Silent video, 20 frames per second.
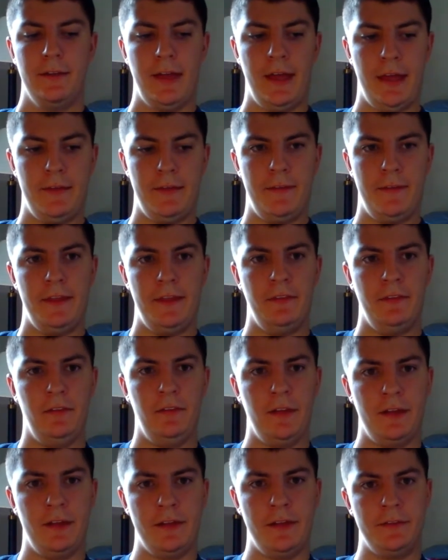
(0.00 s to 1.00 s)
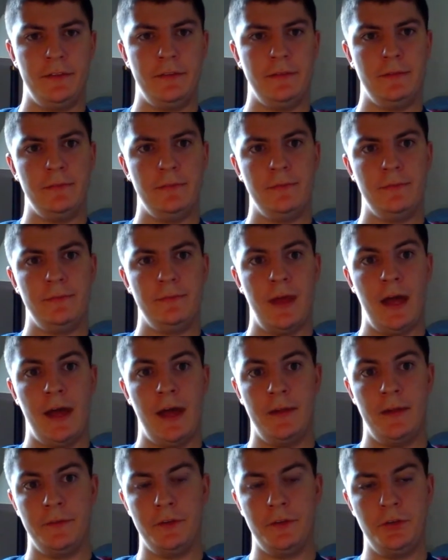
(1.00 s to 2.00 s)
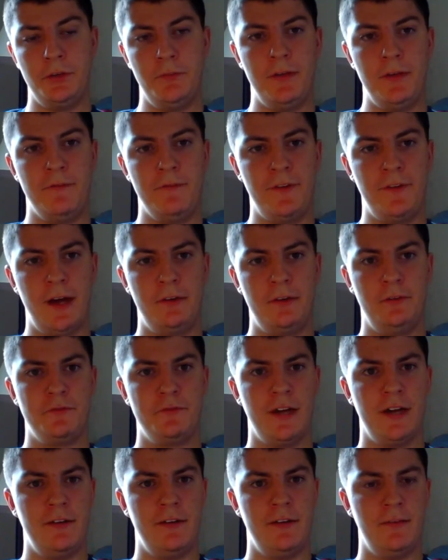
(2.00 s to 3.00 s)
And then on the UB final drive,